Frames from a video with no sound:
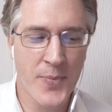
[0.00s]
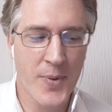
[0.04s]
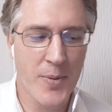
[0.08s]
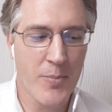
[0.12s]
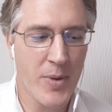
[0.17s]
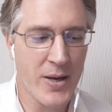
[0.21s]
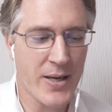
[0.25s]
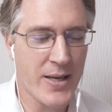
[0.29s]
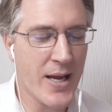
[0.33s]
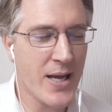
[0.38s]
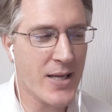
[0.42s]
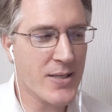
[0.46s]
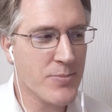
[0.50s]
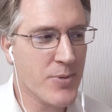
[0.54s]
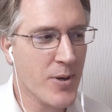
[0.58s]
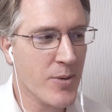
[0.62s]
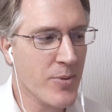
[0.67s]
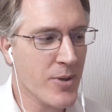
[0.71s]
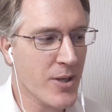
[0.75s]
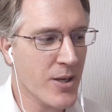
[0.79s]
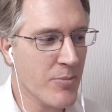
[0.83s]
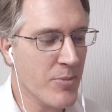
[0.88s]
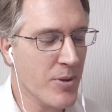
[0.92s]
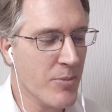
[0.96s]
My dad's
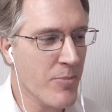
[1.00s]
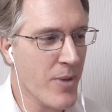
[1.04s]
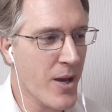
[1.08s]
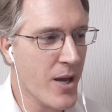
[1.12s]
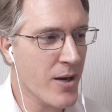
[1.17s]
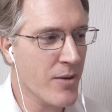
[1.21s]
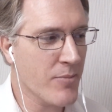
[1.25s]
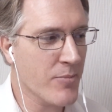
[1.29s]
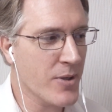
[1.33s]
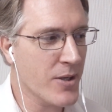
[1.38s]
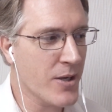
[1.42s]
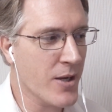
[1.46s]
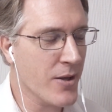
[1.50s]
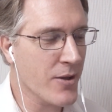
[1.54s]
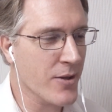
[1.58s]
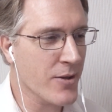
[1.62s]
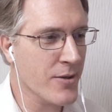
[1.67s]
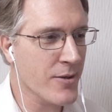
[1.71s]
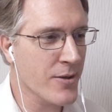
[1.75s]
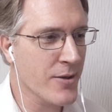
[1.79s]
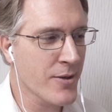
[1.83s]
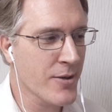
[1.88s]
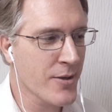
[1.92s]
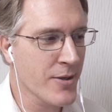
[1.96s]
probably going to be mad at me now
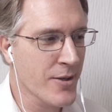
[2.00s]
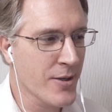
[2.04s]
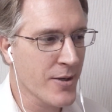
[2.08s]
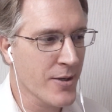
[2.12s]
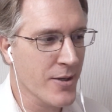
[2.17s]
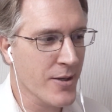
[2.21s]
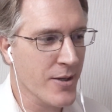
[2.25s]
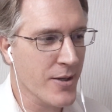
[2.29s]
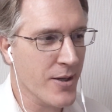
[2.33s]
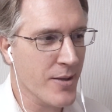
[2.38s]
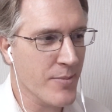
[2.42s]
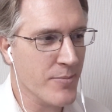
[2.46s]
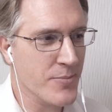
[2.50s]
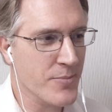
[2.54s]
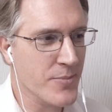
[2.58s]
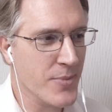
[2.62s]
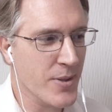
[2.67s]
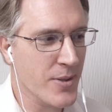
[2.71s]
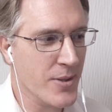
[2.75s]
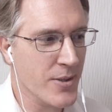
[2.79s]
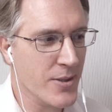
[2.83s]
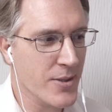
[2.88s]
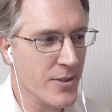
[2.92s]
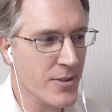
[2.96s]
that
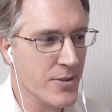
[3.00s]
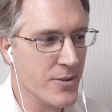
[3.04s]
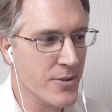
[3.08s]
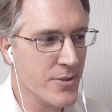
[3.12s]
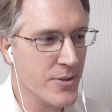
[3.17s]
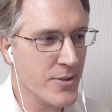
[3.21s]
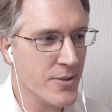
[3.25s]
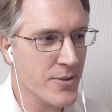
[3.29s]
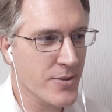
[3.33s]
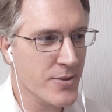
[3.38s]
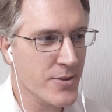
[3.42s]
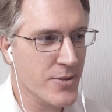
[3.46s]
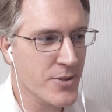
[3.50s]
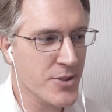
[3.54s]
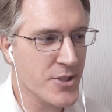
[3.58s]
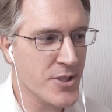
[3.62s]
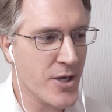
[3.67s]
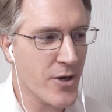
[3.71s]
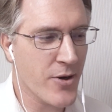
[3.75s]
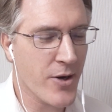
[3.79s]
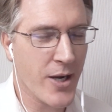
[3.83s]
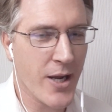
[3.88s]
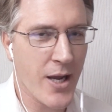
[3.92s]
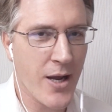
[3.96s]
I'm
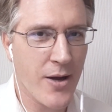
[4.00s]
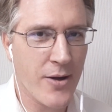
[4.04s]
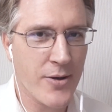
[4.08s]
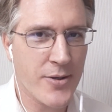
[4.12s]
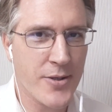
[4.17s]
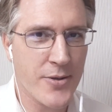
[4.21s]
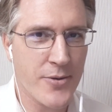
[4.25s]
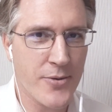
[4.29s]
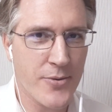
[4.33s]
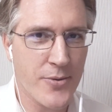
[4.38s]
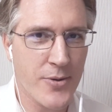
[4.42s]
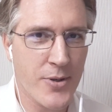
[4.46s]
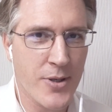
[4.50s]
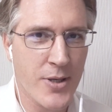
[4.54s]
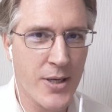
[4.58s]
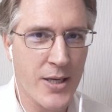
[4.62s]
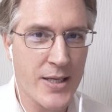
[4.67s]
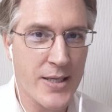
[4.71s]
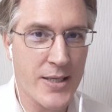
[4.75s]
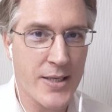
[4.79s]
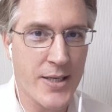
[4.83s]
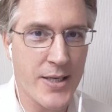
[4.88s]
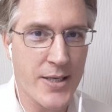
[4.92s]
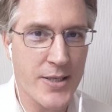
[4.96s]
sharing how to
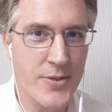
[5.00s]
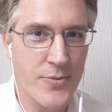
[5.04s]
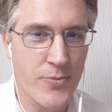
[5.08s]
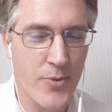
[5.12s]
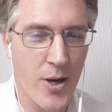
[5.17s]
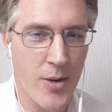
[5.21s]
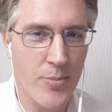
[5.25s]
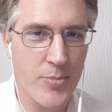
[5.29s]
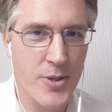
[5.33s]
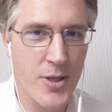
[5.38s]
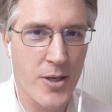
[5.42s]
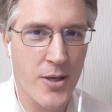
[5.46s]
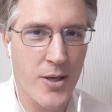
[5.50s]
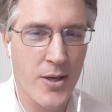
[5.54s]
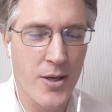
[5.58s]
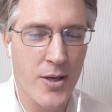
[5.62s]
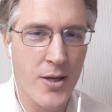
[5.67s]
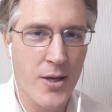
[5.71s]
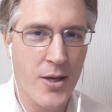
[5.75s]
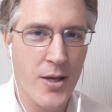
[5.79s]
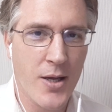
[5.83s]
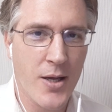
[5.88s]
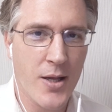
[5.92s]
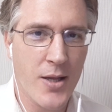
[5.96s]
disrupt
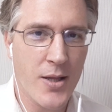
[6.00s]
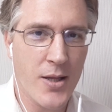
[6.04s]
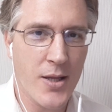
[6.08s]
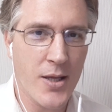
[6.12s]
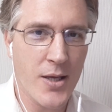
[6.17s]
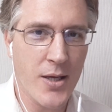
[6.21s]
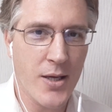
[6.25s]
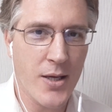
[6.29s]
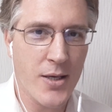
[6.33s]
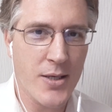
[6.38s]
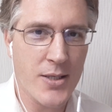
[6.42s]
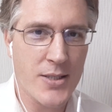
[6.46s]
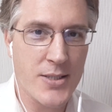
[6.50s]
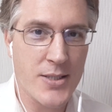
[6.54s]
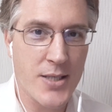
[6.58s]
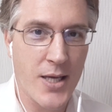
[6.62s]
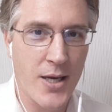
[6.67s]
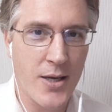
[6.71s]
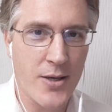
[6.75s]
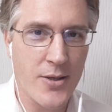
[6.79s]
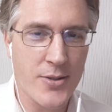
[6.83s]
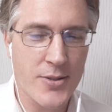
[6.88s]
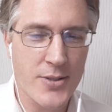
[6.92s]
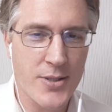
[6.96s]
the
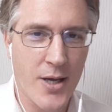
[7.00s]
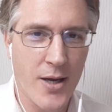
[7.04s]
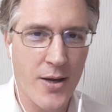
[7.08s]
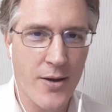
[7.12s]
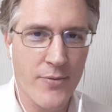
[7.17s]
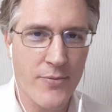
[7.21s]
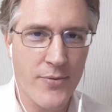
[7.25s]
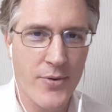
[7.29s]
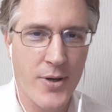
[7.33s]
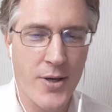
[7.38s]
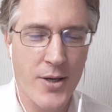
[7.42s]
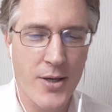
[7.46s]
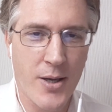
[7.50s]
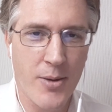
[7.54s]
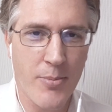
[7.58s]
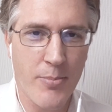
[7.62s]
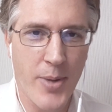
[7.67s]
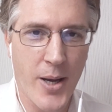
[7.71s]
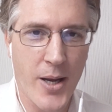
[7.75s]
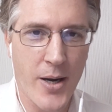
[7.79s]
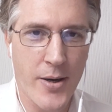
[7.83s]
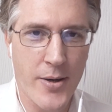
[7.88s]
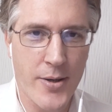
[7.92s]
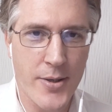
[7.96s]
sales of
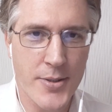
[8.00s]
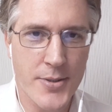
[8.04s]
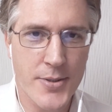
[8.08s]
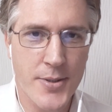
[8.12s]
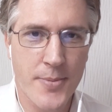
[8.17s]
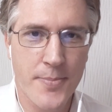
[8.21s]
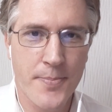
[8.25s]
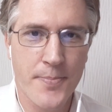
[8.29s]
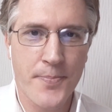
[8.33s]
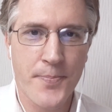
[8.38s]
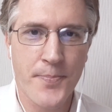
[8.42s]
competitors.